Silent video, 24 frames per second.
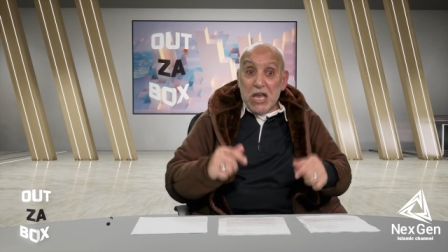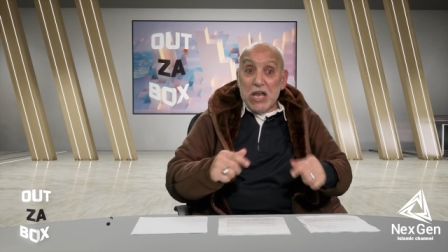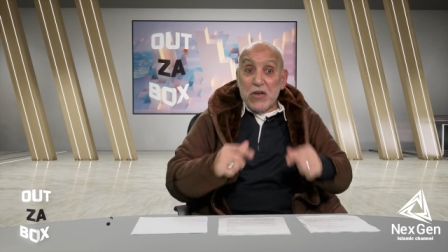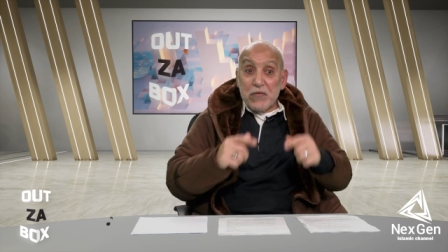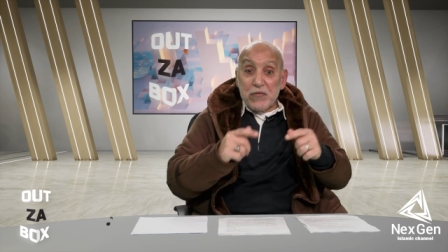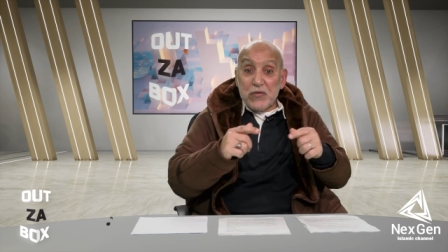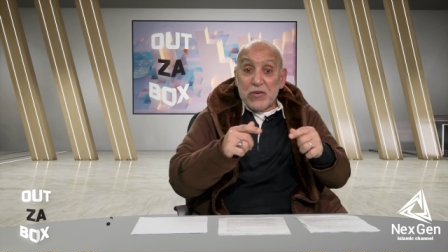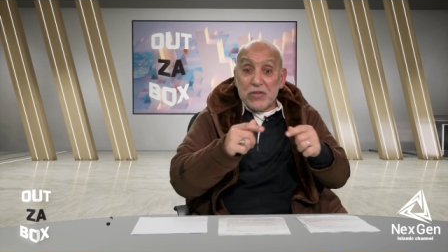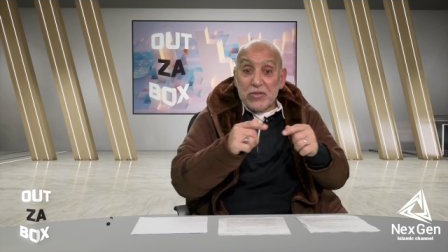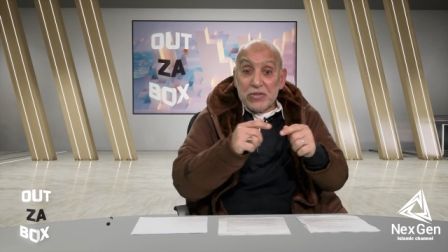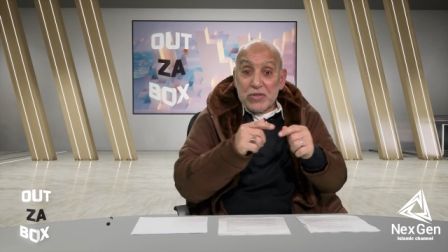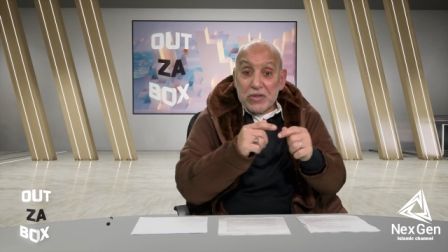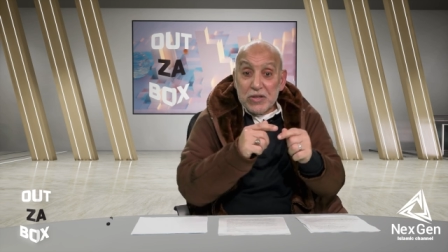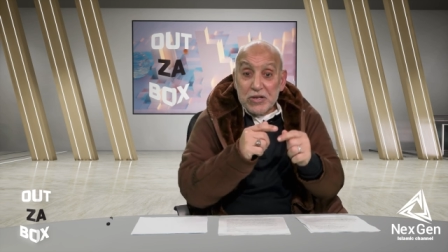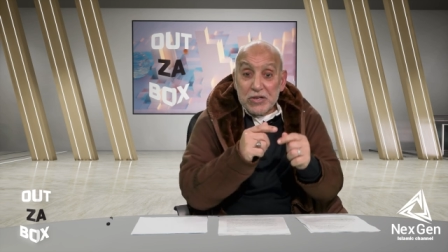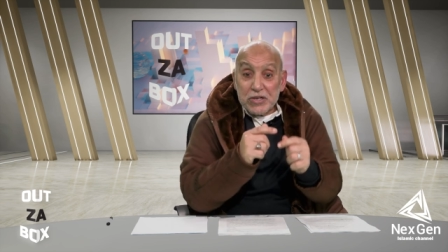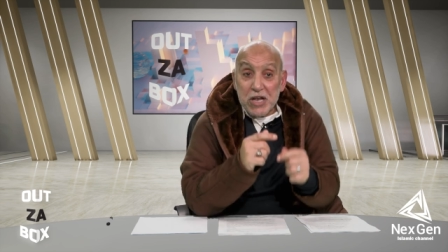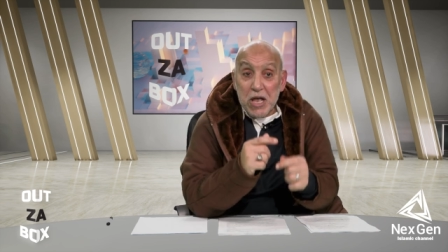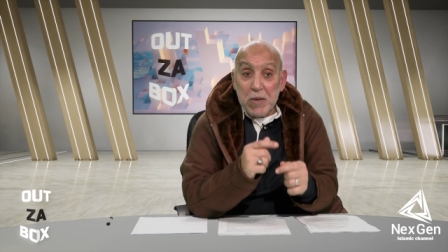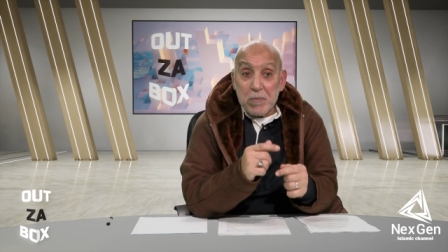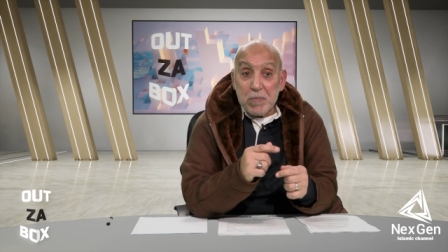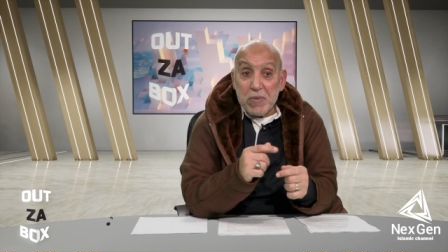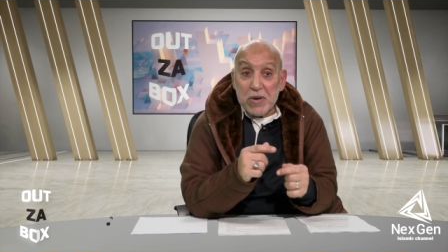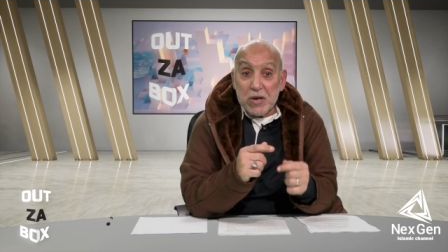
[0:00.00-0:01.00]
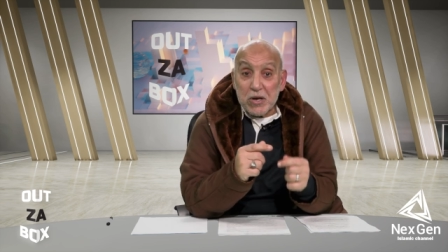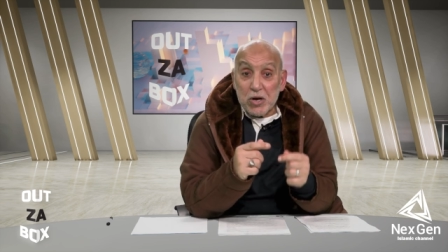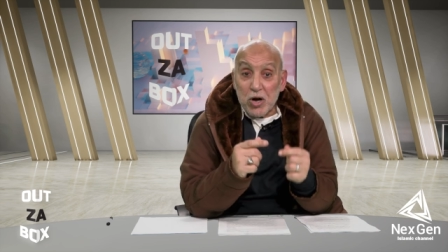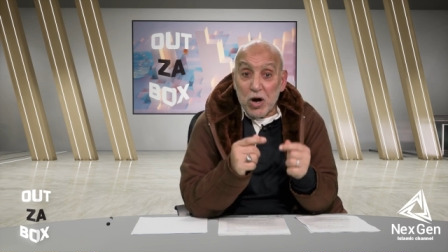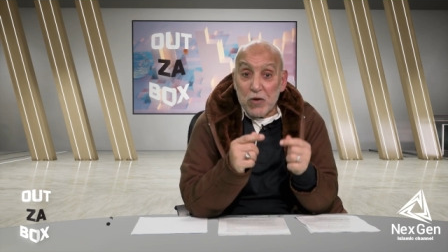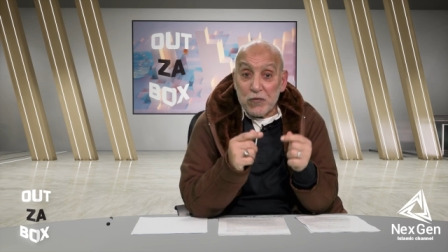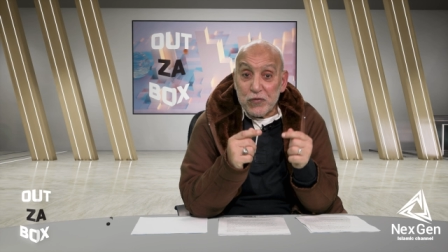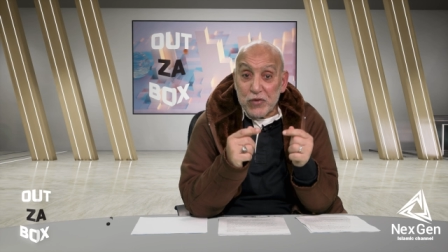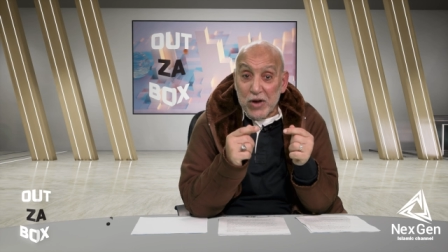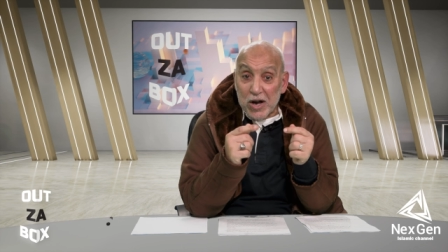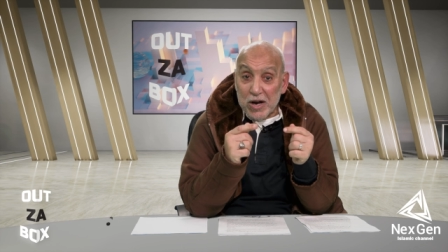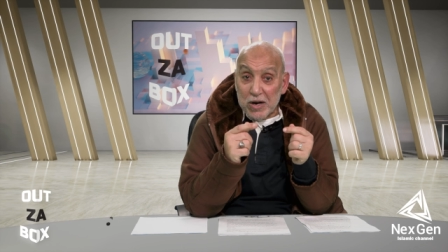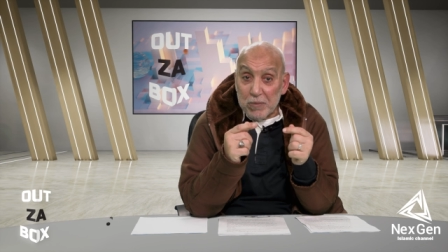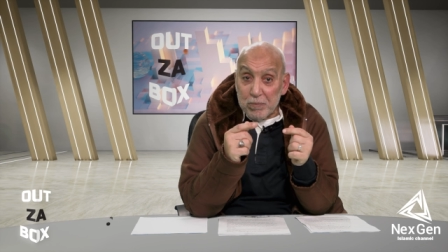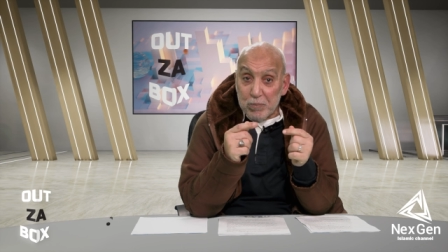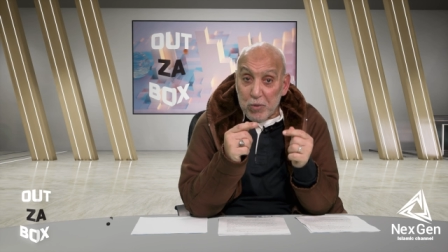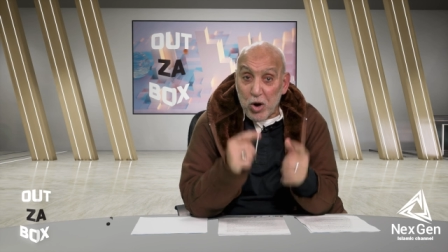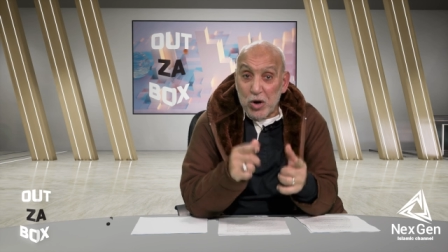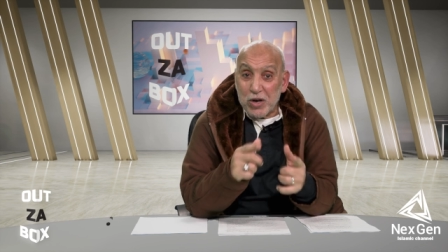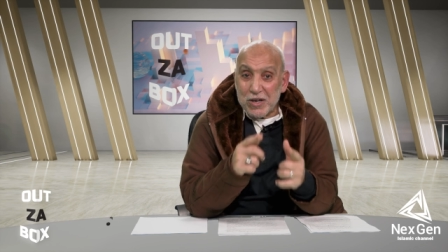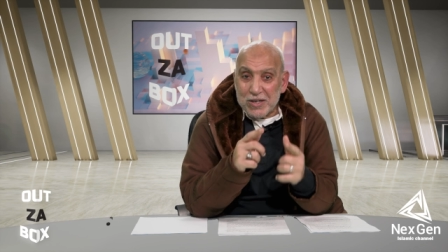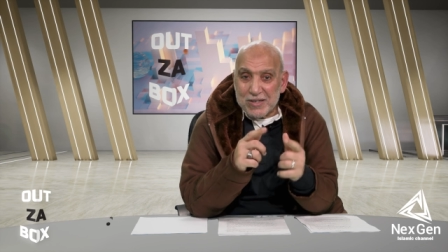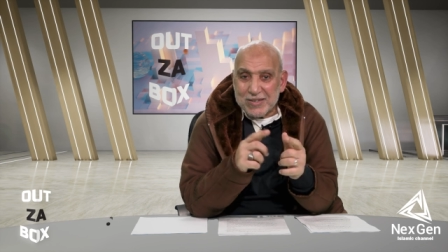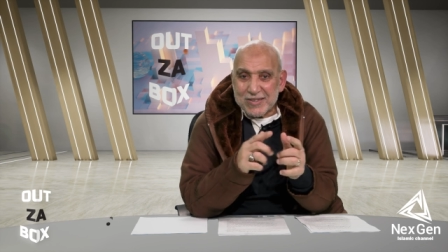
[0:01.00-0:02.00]
Even raping of young
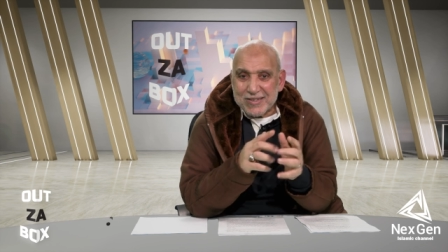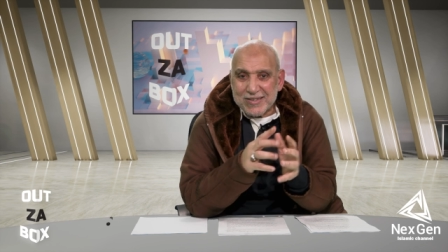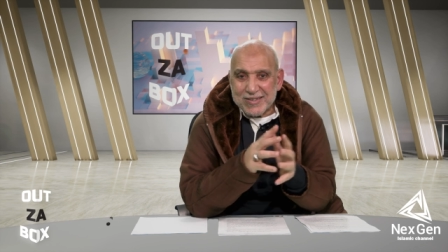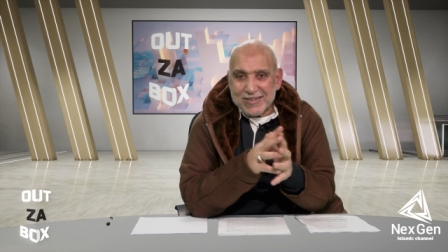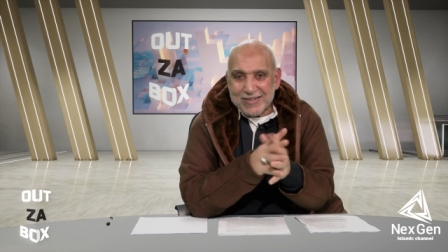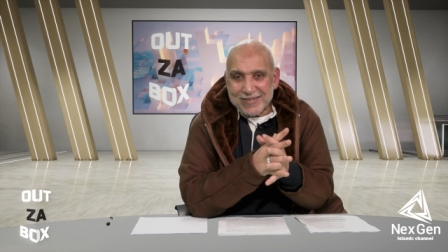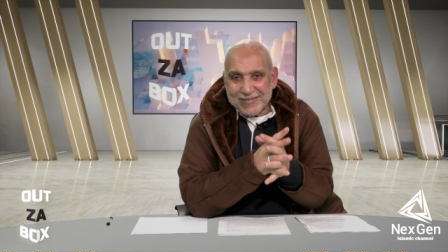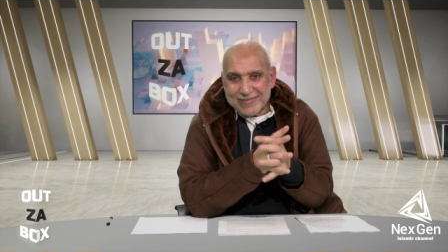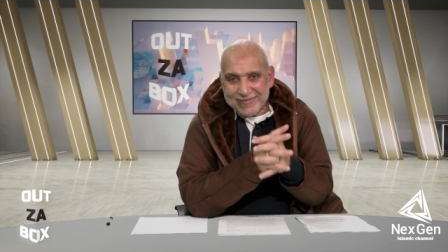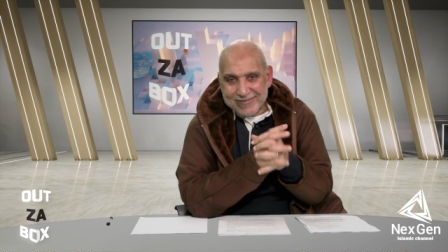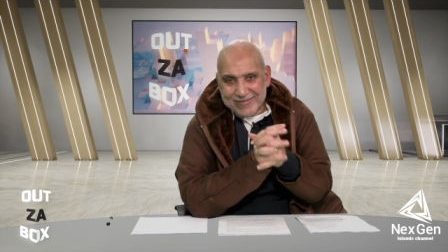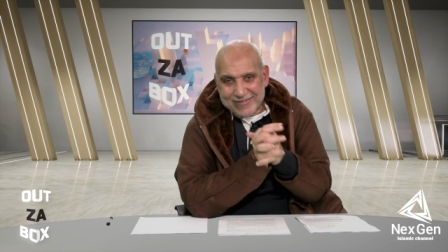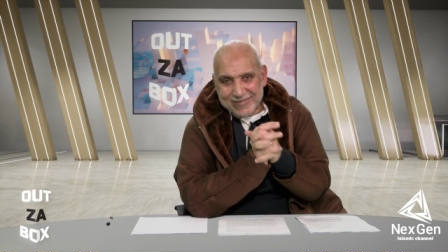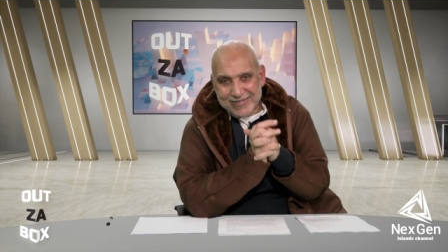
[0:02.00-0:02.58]
boys,